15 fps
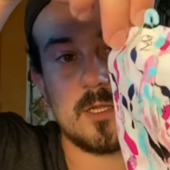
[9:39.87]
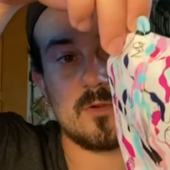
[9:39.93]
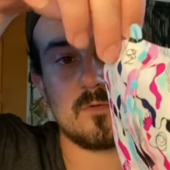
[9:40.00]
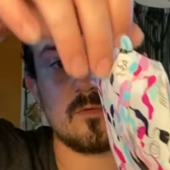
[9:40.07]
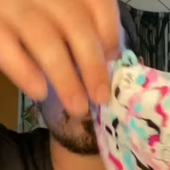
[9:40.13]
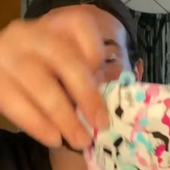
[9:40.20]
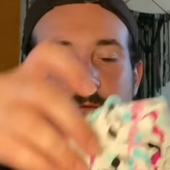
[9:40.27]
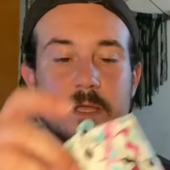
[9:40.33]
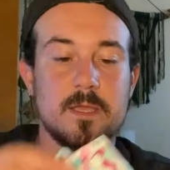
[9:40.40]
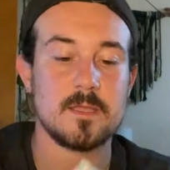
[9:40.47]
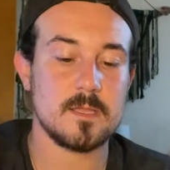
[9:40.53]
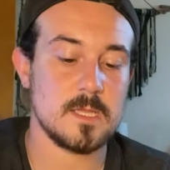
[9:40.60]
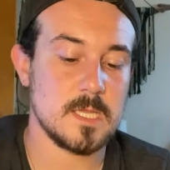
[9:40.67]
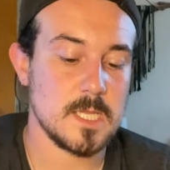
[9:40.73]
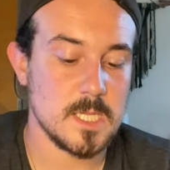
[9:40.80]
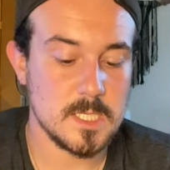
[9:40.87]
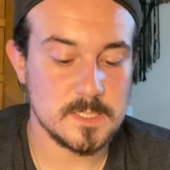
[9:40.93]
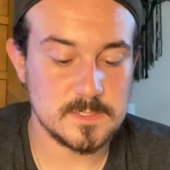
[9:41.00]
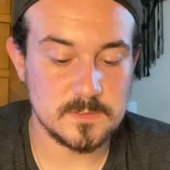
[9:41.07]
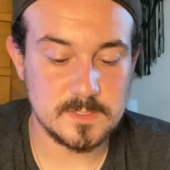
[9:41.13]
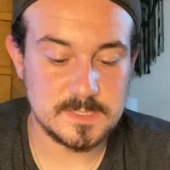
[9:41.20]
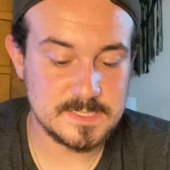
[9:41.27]
All right,
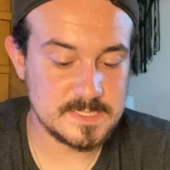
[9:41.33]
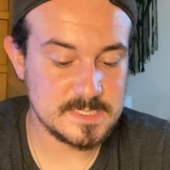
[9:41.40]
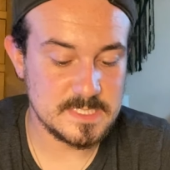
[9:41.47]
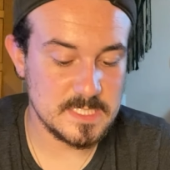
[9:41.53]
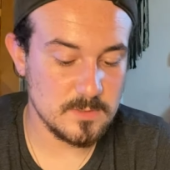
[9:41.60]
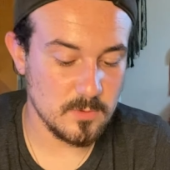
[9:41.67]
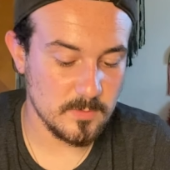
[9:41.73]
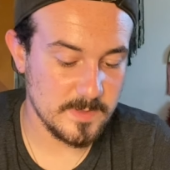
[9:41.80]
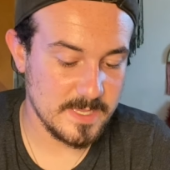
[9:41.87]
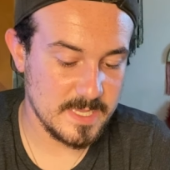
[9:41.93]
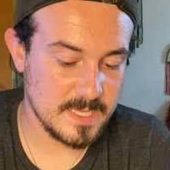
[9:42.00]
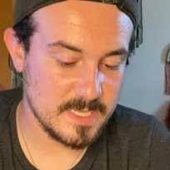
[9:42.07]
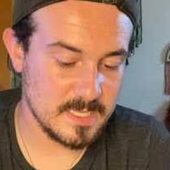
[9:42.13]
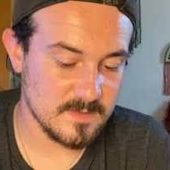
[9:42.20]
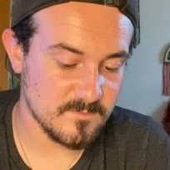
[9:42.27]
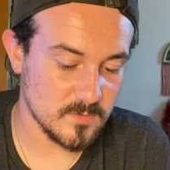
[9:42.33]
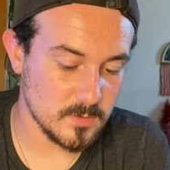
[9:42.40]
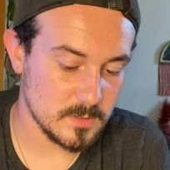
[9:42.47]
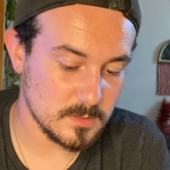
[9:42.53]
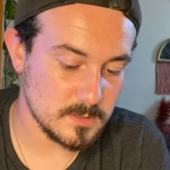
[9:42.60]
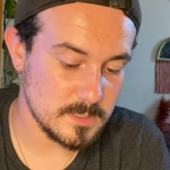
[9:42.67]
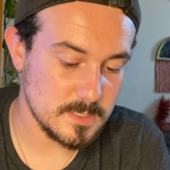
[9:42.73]
so let's see what we have
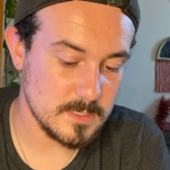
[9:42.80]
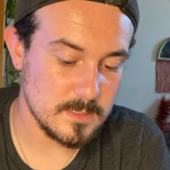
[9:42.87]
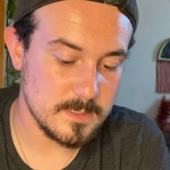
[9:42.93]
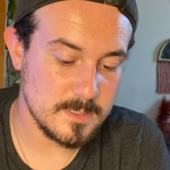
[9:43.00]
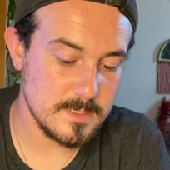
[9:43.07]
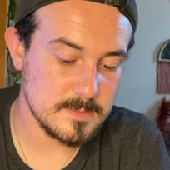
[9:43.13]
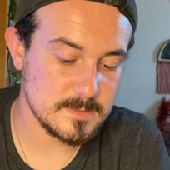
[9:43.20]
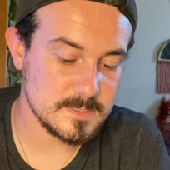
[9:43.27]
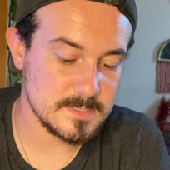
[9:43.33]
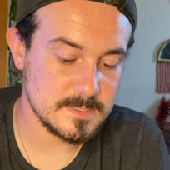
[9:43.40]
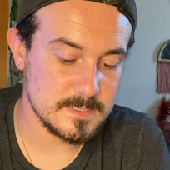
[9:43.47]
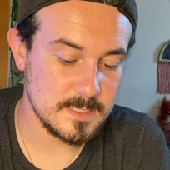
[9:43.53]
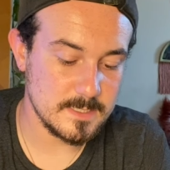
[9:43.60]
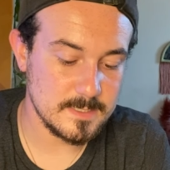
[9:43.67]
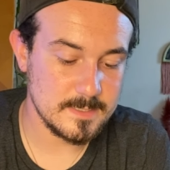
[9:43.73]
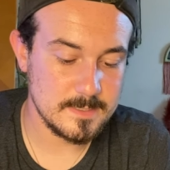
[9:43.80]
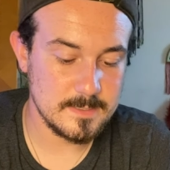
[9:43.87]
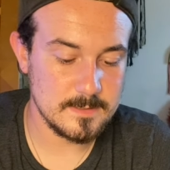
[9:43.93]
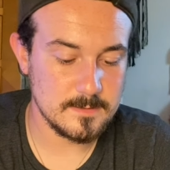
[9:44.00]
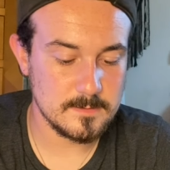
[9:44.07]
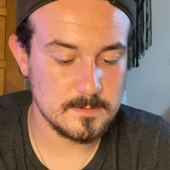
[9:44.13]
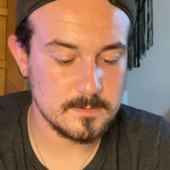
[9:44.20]
on the inside.
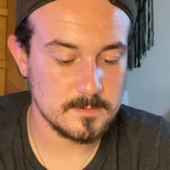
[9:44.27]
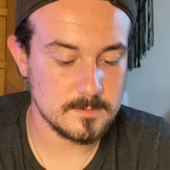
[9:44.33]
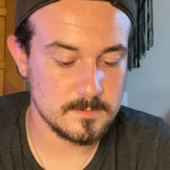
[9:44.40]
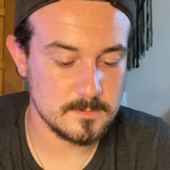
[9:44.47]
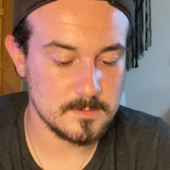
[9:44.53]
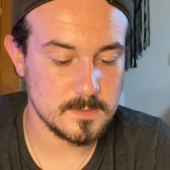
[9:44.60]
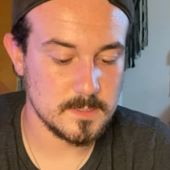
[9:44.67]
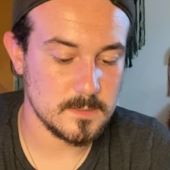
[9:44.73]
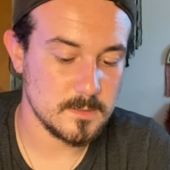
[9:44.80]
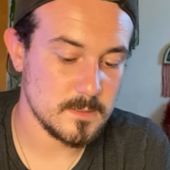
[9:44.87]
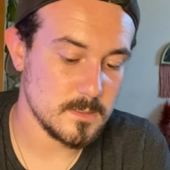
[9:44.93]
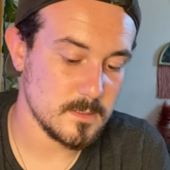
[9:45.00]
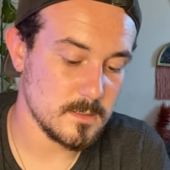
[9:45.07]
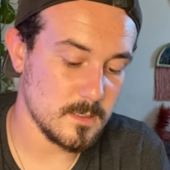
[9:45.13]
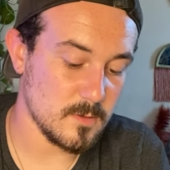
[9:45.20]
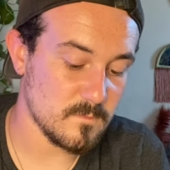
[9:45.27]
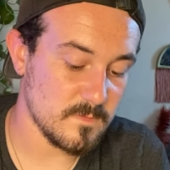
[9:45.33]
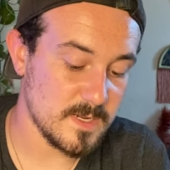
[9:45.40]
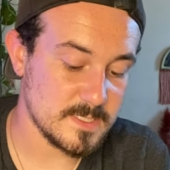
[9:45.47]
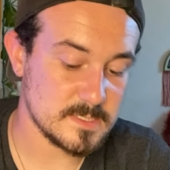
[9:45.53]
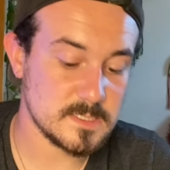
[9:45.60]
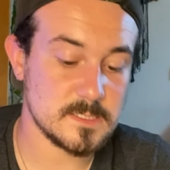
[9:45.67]
All
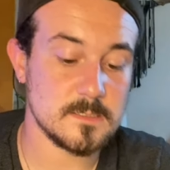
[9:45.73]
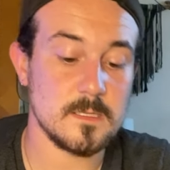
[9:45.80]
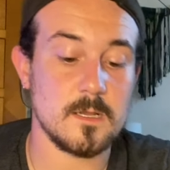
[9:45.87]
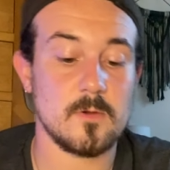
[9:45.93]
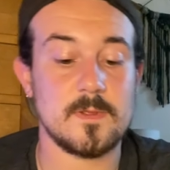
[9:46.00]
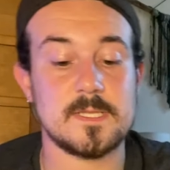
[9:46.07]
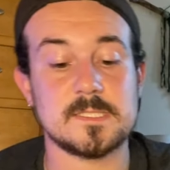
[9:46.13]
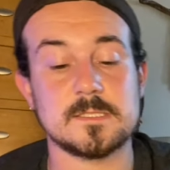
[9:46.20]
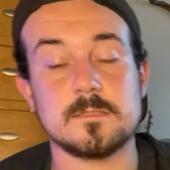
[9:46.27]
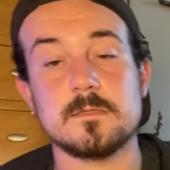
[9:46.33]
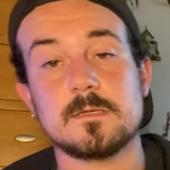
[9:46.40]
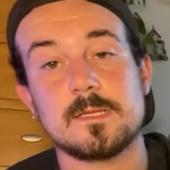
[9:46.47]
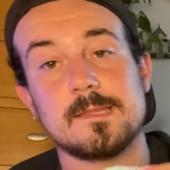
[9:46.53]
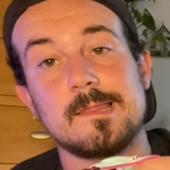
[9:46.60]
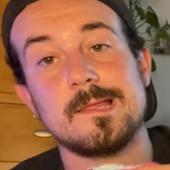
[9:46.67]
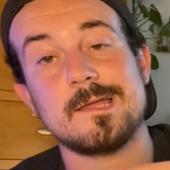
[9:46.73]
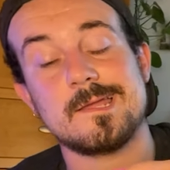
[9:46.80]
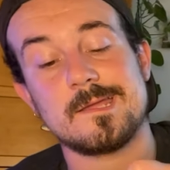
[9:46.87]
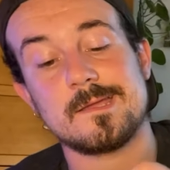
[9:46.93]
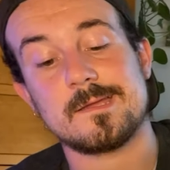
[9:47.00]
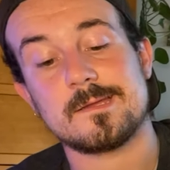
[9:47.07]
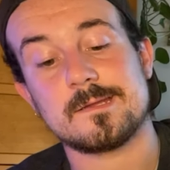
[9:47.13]
right, so it is looking
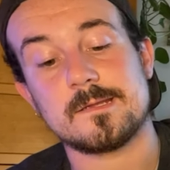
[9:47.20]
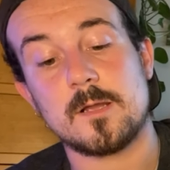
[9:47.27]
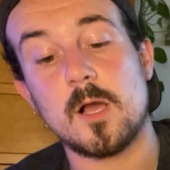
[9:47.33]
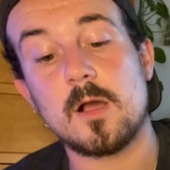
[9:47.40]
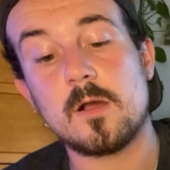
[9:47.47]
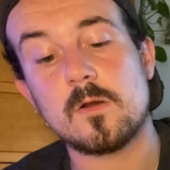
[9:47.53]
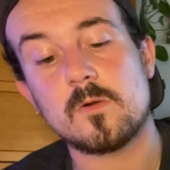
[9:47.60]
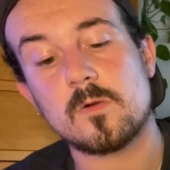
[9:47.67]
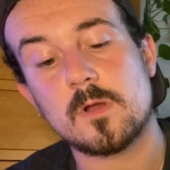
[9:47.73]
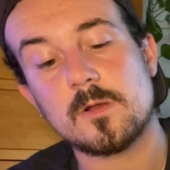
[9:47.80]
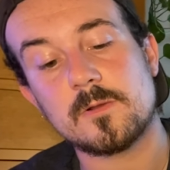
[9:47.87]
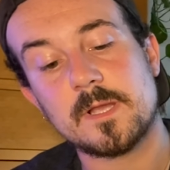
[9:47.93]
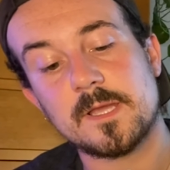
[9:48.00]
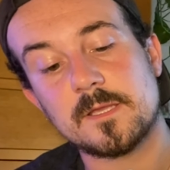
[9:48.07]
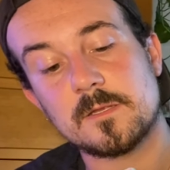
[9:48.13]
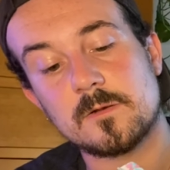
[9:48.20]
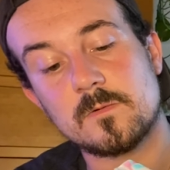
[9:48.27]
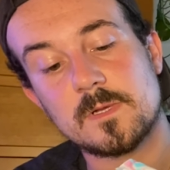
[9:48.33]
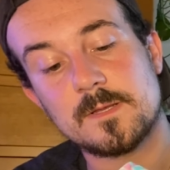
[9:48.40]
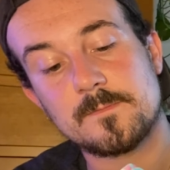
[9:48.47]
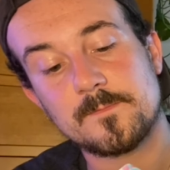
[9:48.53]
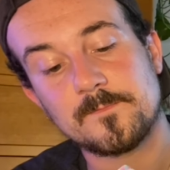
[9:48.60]
like, oh, okay, you know
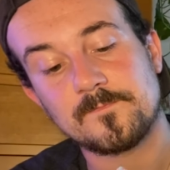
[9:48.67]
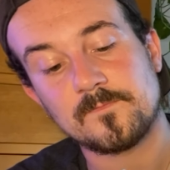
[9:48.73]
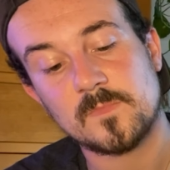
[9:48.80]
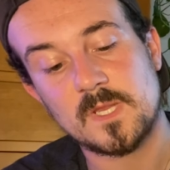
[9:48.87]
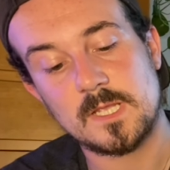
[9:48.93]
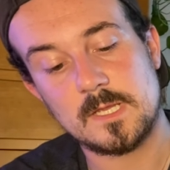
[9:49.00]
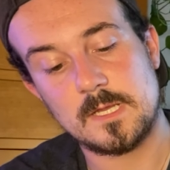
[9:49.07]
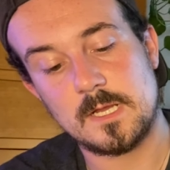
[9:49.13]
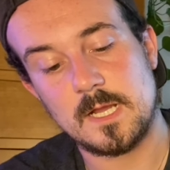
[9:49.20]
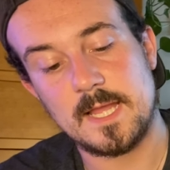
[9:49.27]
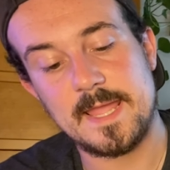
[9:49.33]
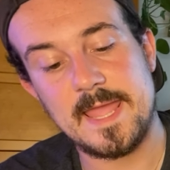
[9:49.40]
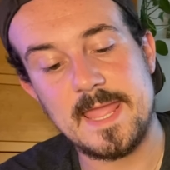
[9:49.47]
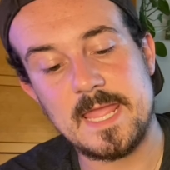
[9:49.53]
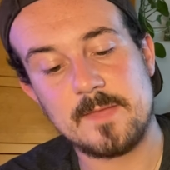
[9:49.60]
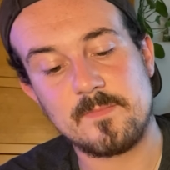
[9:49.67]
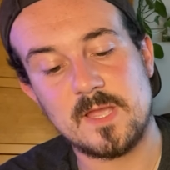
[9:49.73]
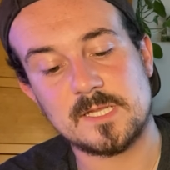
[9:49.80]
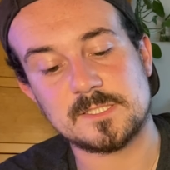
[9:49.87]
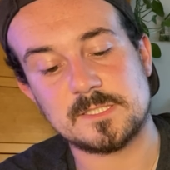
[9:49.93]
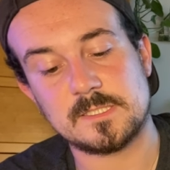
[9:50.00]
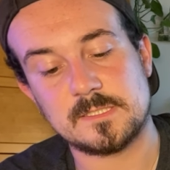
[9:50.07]
what? I am
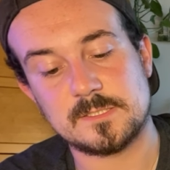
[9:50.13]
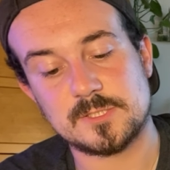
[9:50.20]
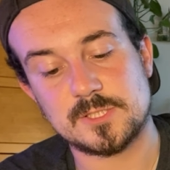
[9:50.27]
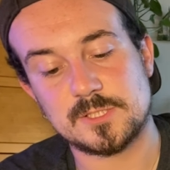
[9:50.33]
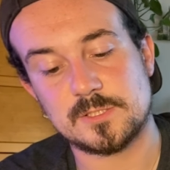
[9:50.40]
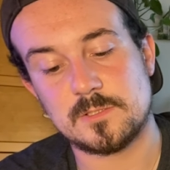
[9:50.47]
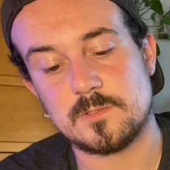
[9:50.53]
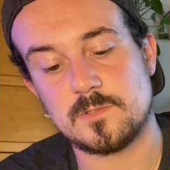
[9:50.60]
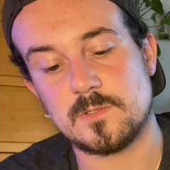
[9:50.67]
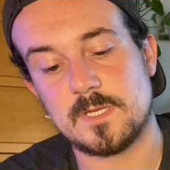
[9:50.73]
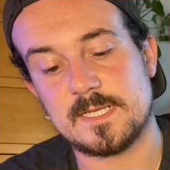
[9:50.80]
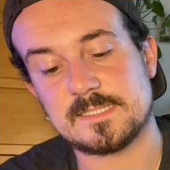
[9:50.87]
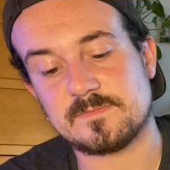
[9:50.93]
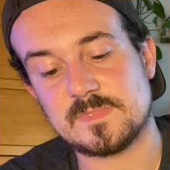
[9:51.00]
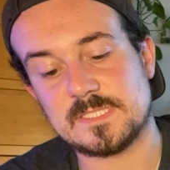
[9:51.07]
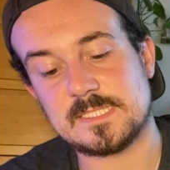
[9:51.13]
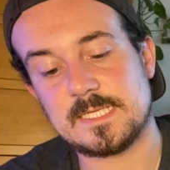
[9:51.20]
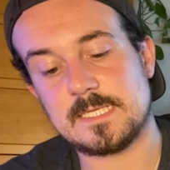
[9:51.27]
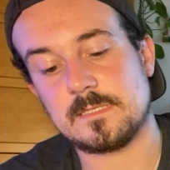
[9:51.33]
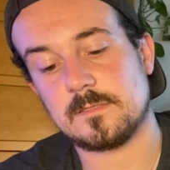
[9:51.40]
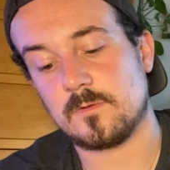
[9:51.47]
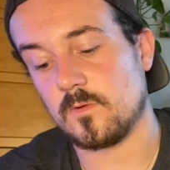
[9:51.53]
actually gonna show you guys. I'm gonna
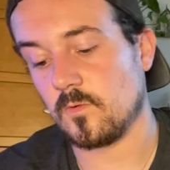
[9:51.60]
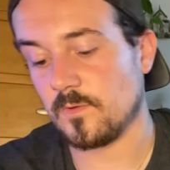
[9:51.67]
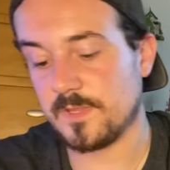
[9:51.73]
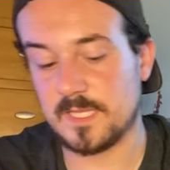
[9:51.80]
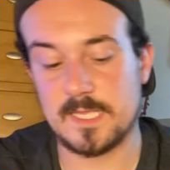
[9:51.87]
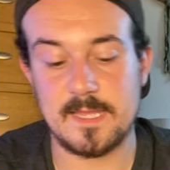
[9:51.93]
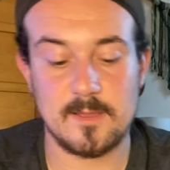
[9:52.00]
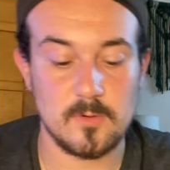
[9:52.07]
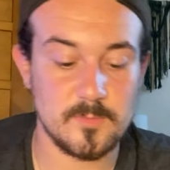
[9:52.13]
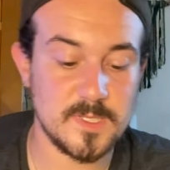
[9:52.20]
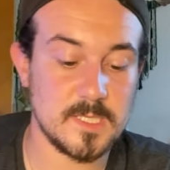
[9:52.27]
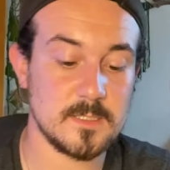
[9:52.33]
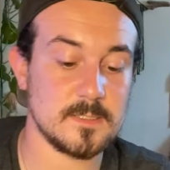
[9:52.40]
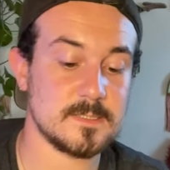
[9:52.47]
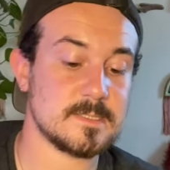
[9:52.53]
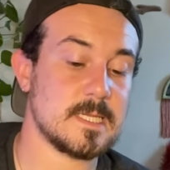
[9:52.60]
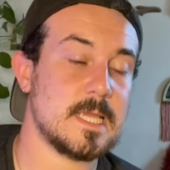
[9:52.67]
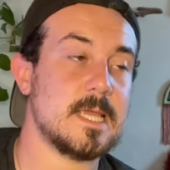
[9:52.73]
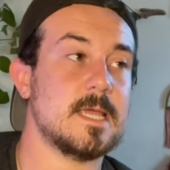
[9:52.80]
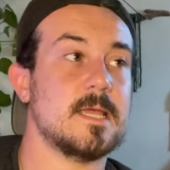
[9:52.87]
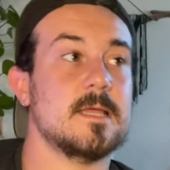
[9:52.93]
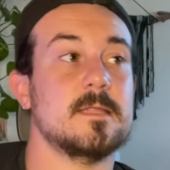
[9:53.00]
take the whole thing out because
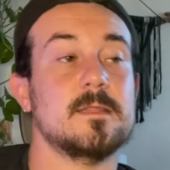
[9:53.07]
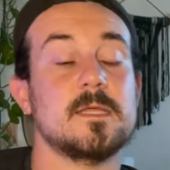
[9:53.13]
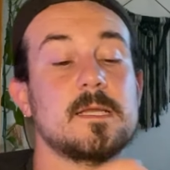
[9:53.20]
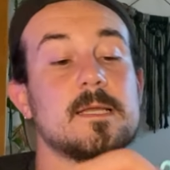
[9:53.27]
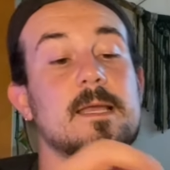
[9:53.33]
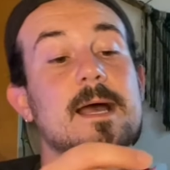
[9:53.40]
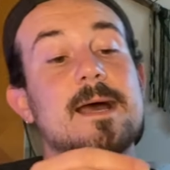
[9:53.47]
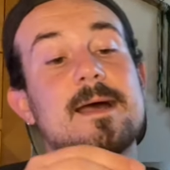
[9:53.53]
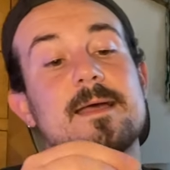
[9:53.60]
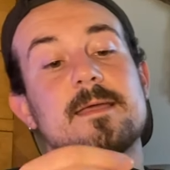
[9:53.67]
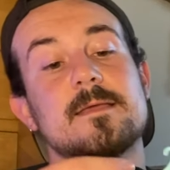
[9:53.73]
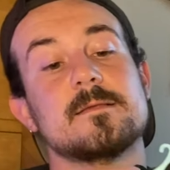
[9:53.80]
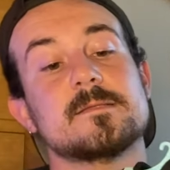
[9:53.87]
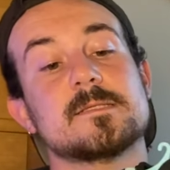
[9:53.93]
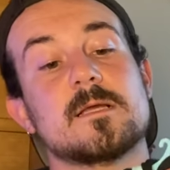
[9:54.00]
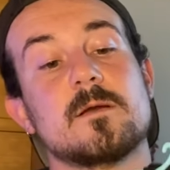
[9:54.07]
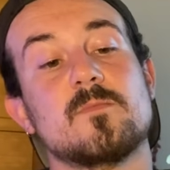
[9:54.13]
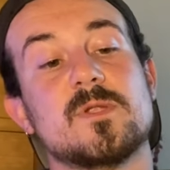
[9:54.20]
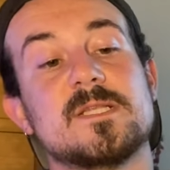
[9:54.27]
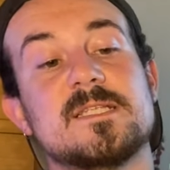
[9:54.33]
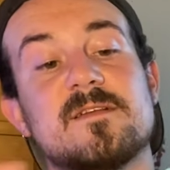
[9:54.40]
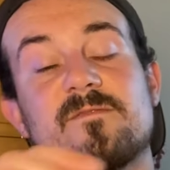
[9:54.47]
the guys come
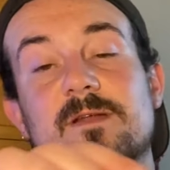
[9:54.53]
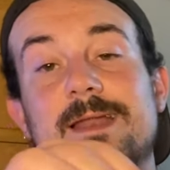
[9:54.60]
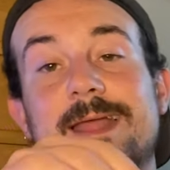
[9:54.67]
with different